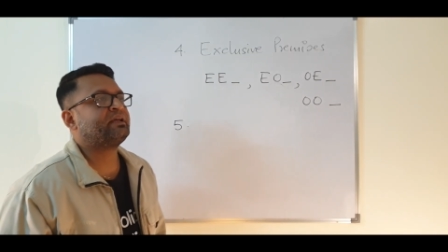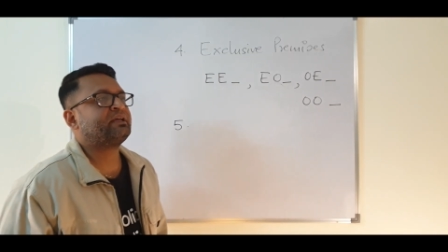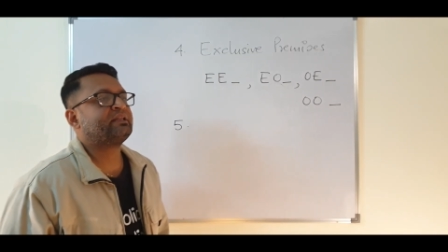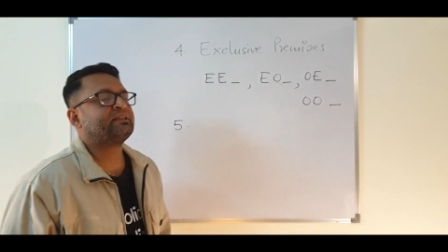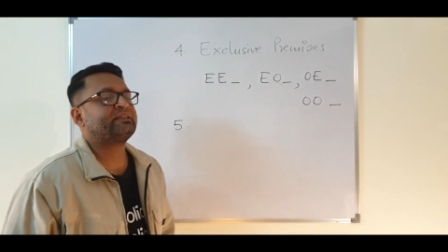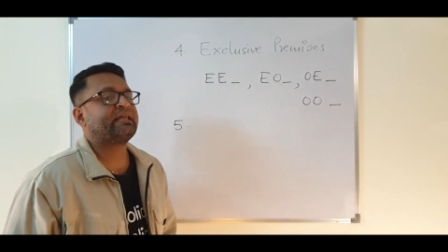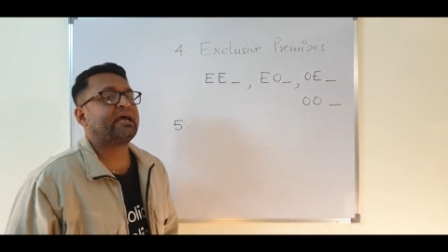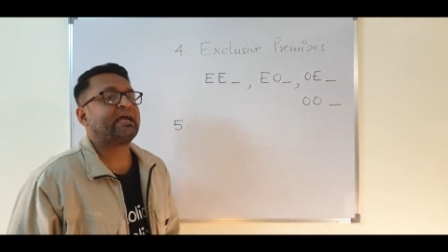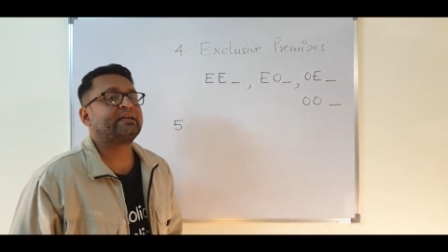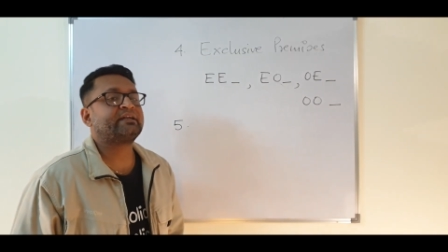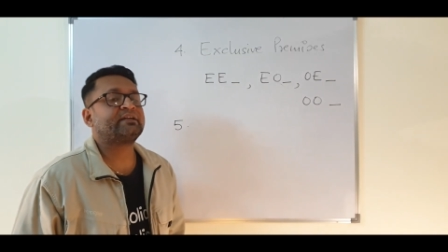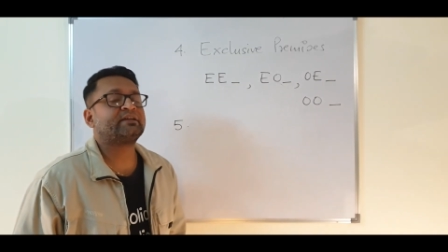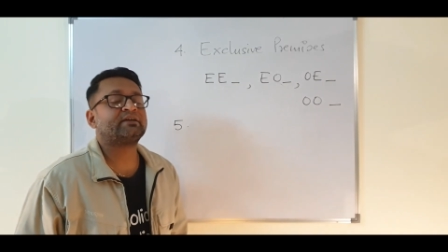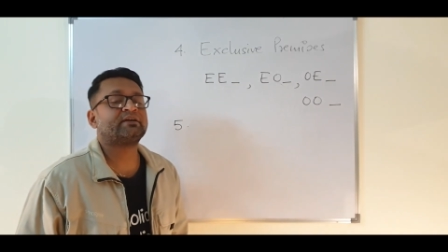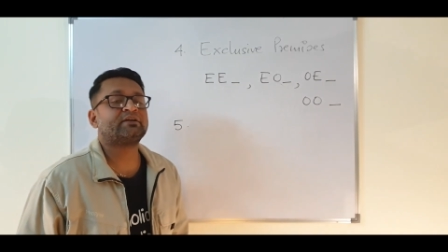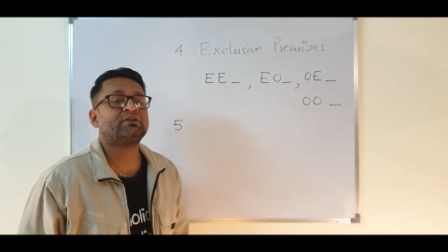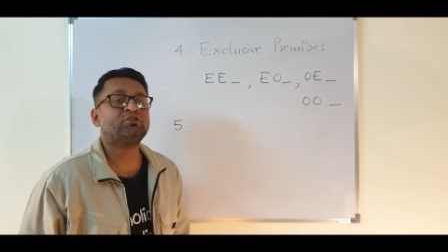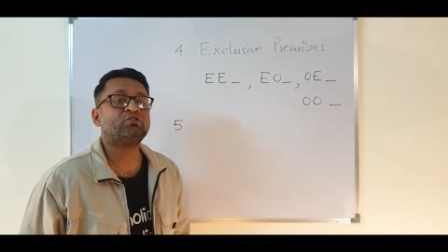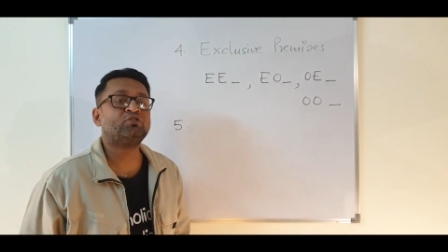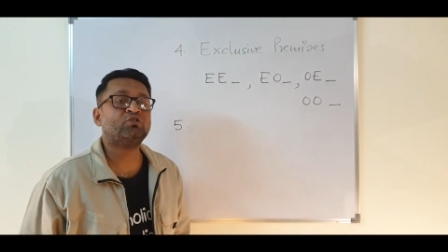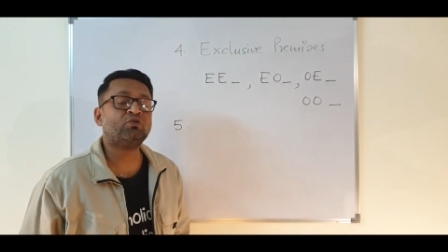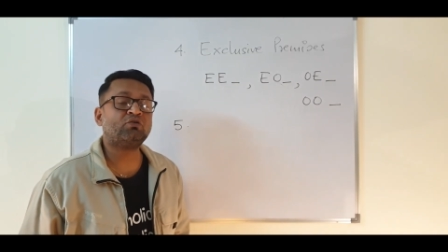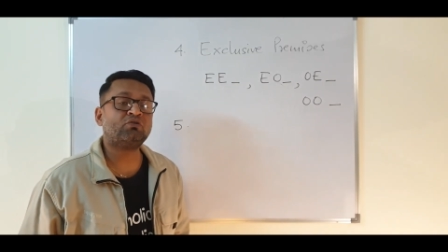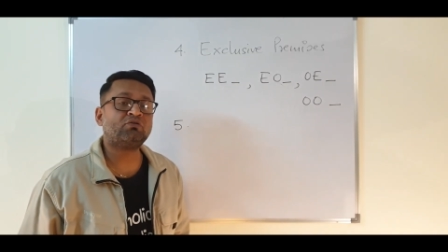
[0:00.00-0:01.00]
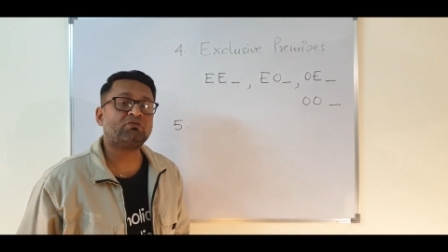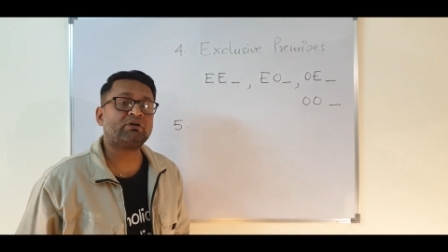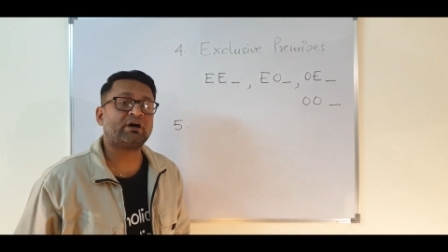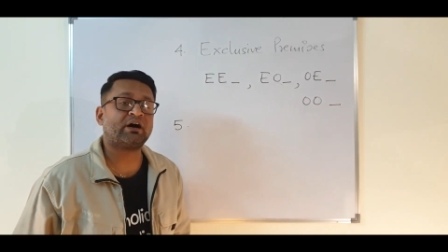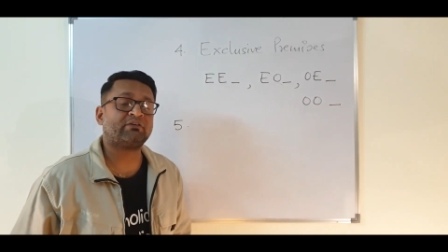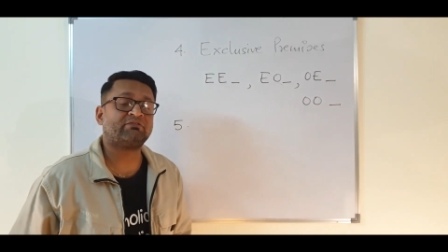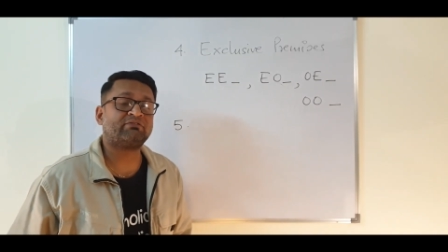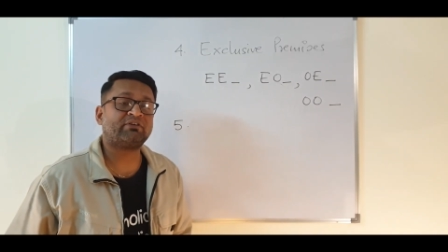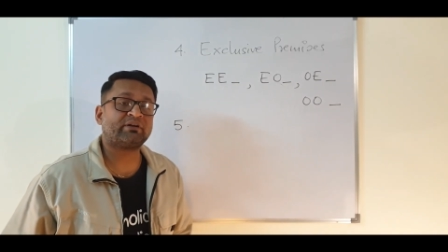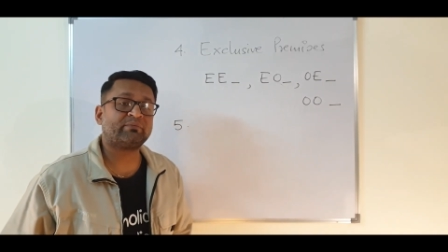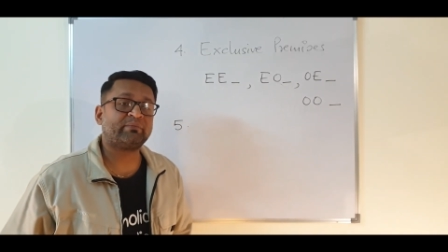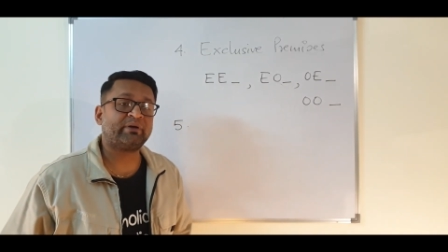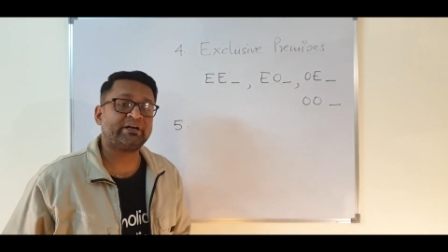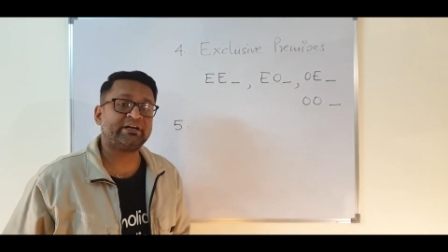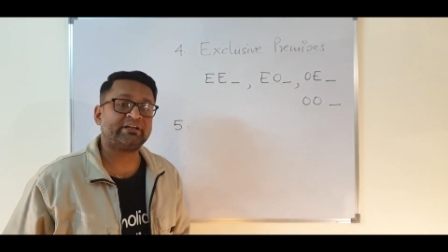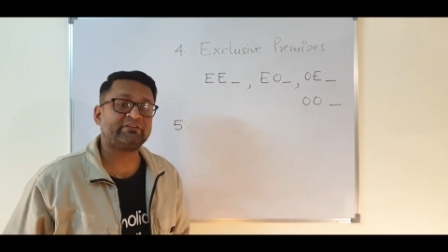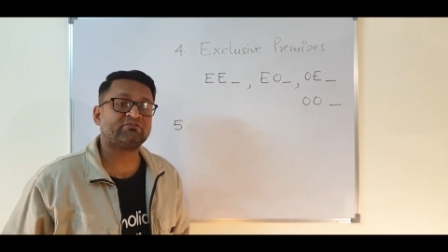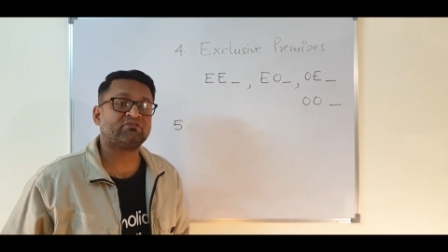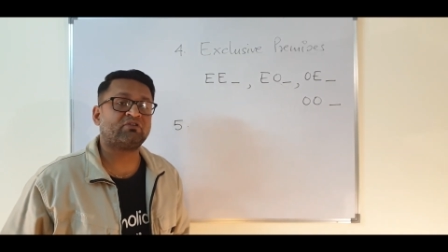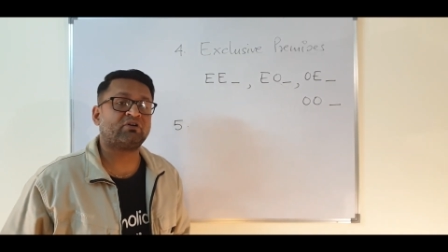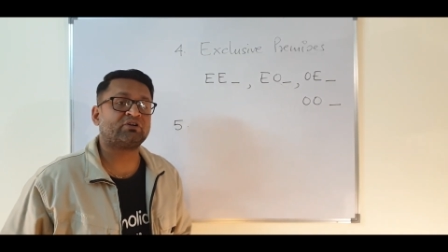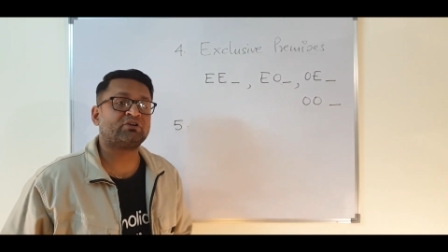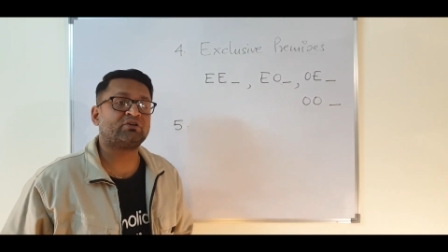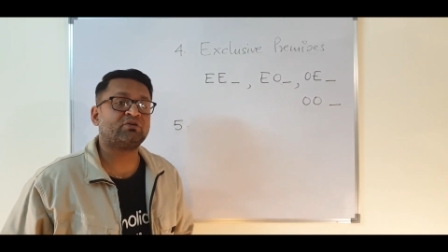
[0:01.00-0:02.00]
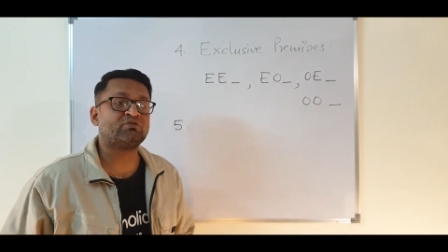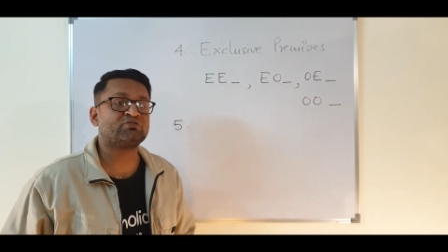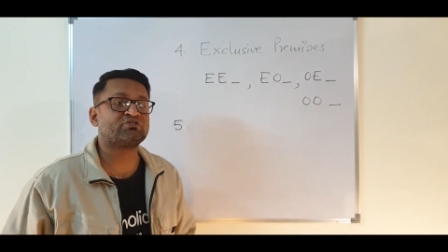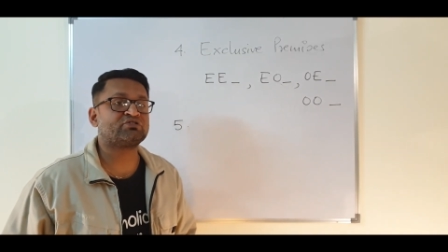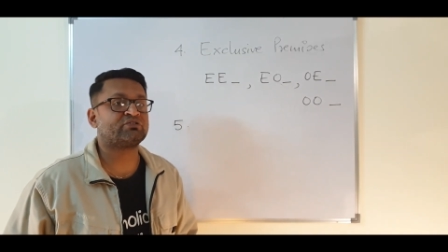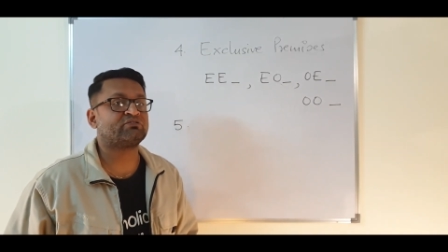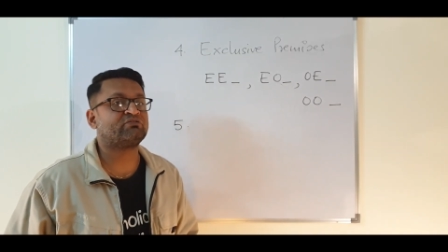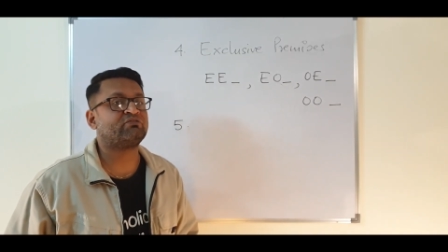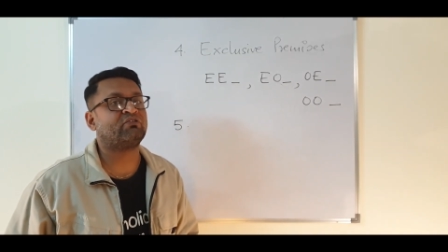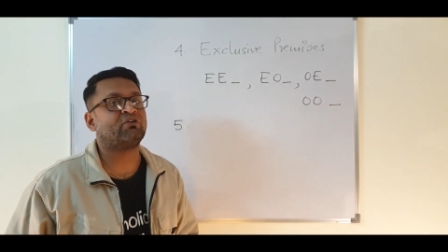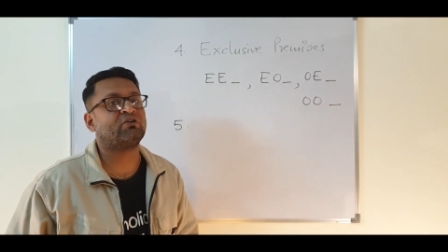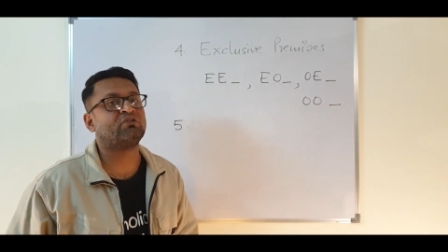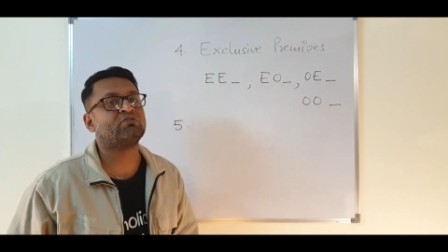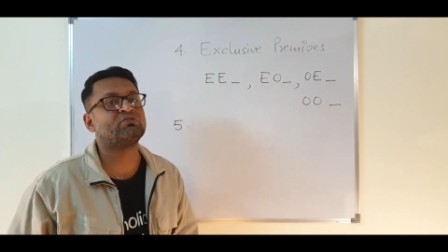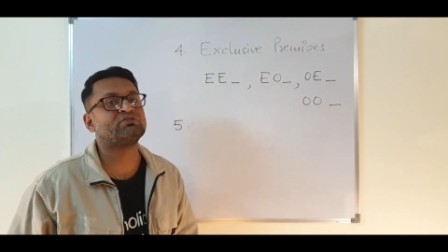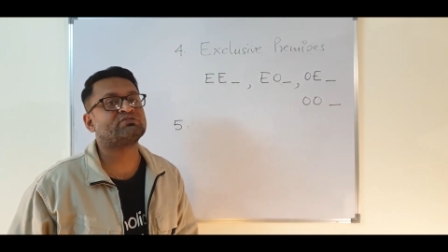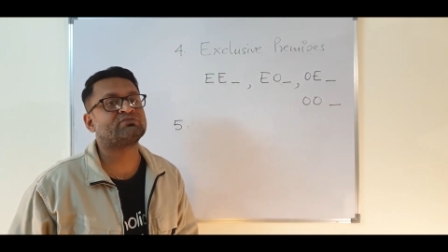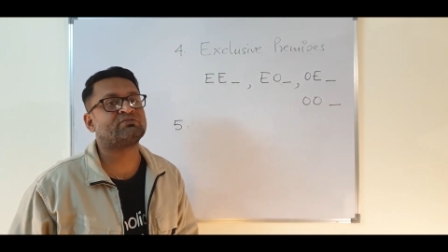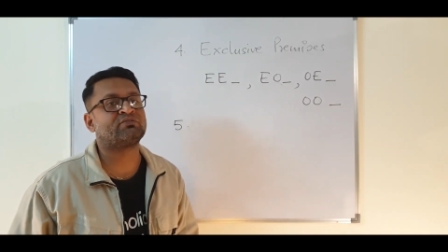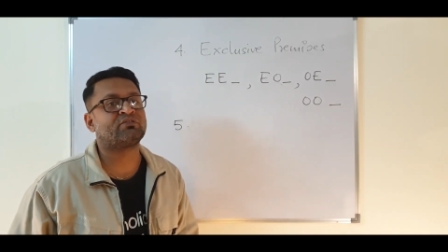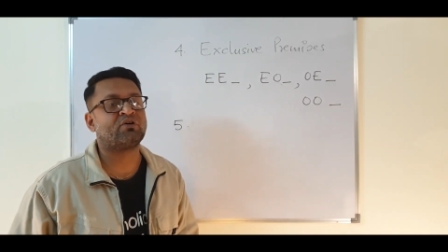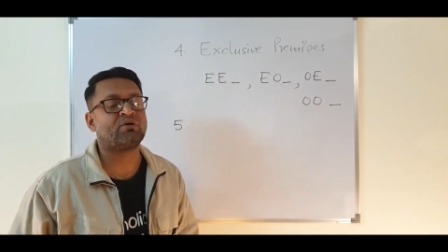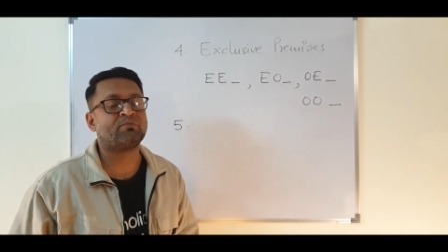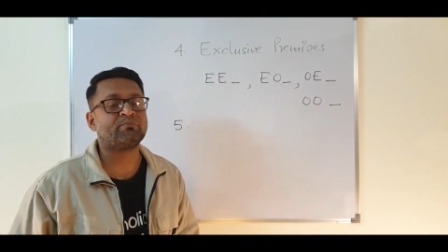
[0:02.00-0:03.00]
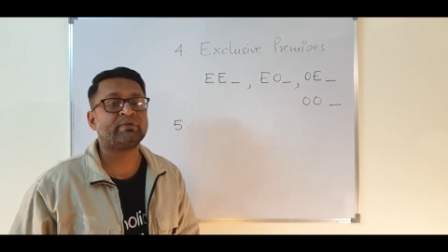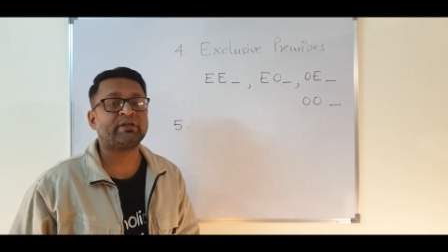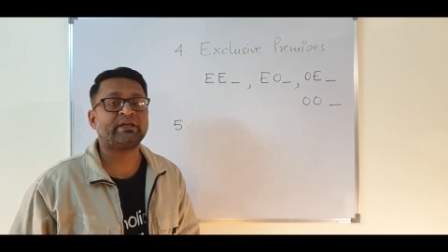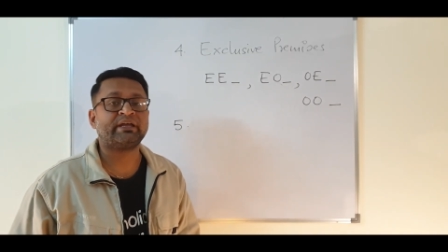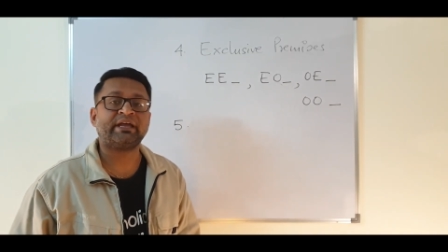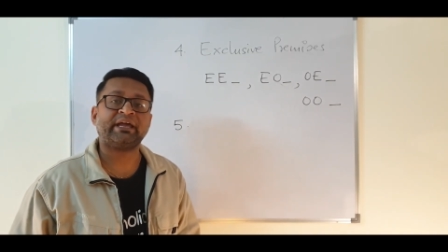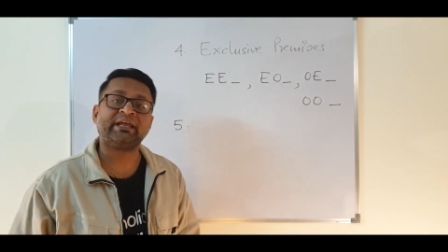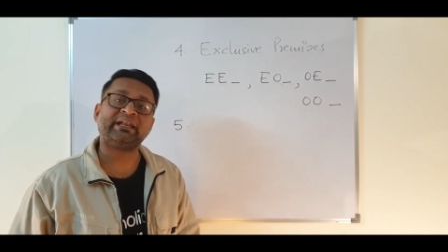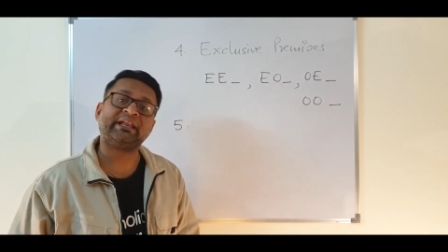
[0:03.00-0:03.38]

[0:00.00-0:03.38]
that no affirmative conclusion follows from a